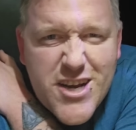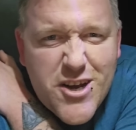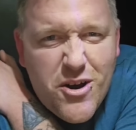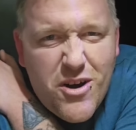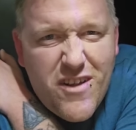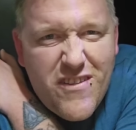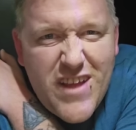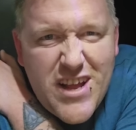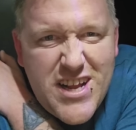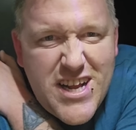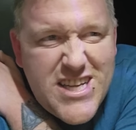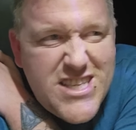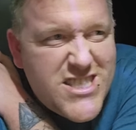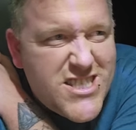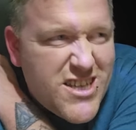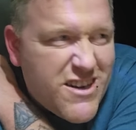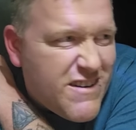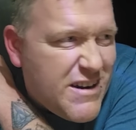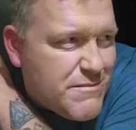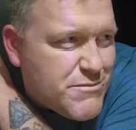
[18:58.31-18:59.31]
go on their
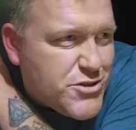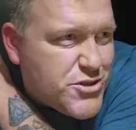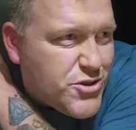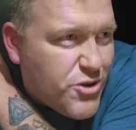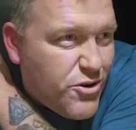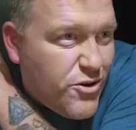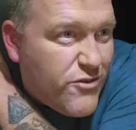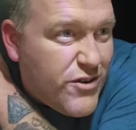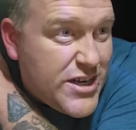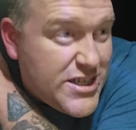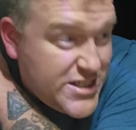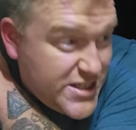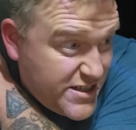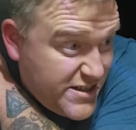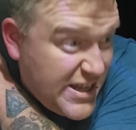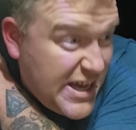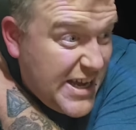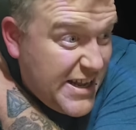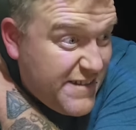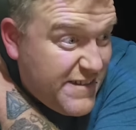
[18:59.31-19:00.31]
Instagram stories, and
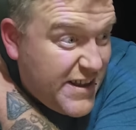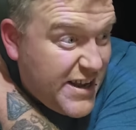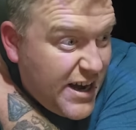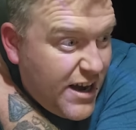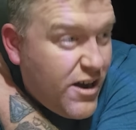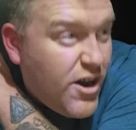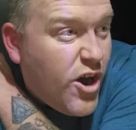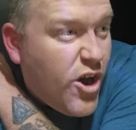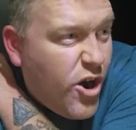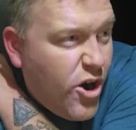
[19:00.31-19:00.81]
there they are.